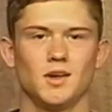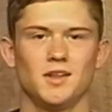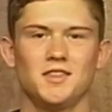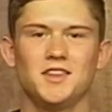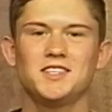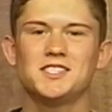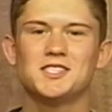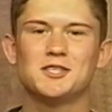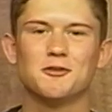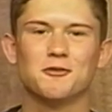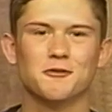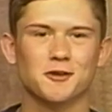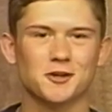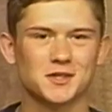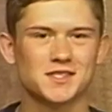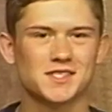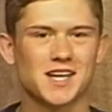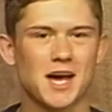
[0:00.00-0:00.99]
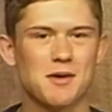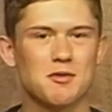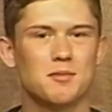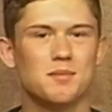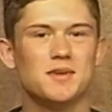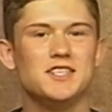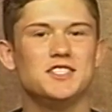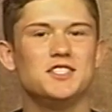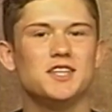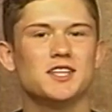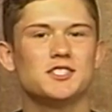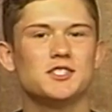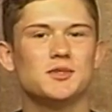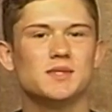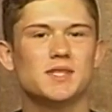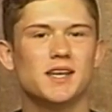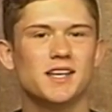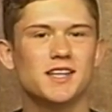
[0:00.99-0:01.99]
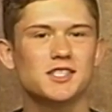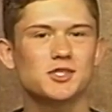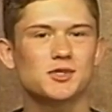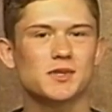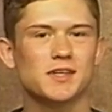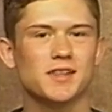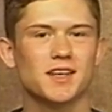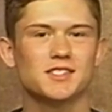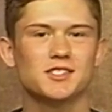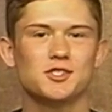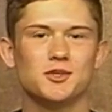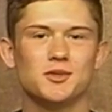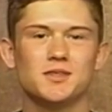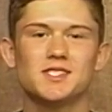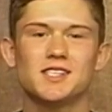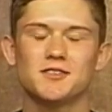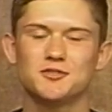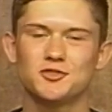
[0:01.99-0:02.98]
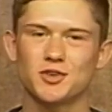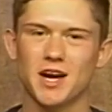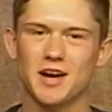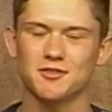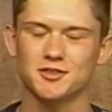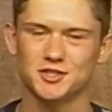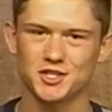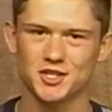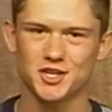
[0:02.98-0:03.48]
This is the first time in BGSU's history that students have traveled to